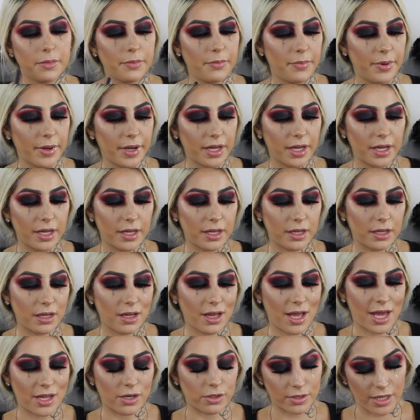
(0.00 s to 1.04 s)
but
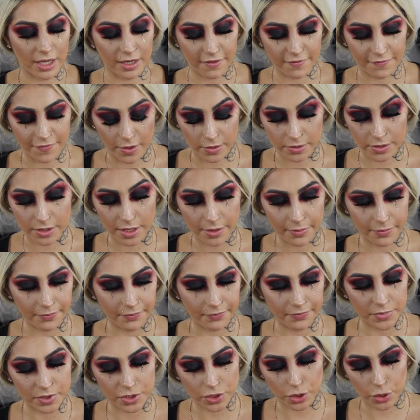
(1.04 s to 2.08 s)
I don't like a felt tip.
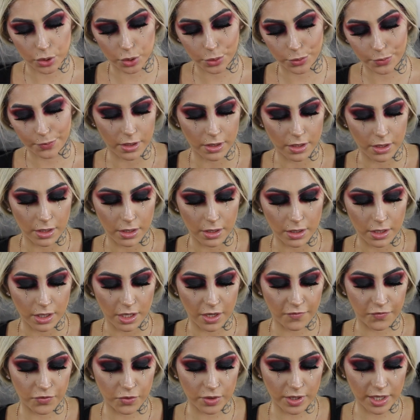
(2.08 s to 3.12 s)
So
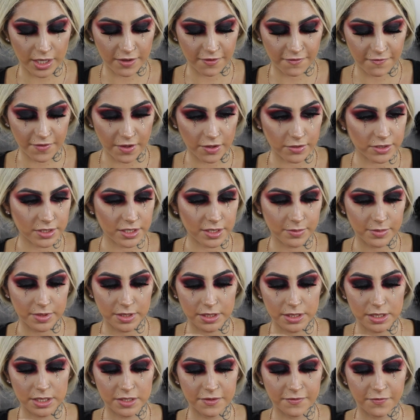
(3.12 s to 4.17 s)
if you like a felt tip,
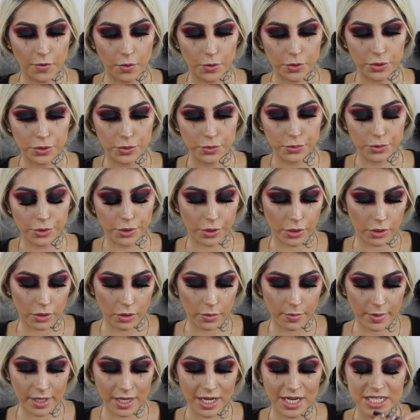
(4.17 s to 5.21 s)
this is for you, girl. Oh
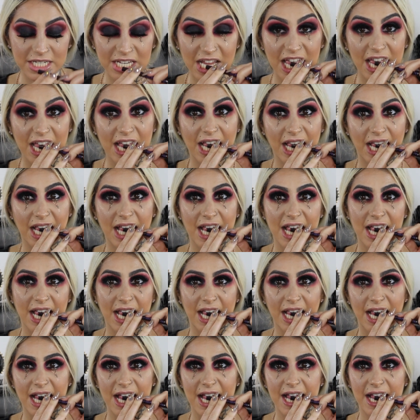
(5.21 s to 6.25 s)
my gosh,
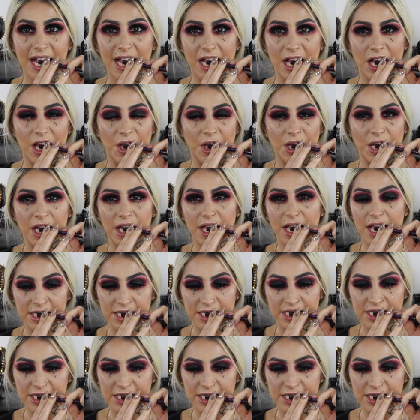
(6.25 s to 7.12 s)
I can't open it.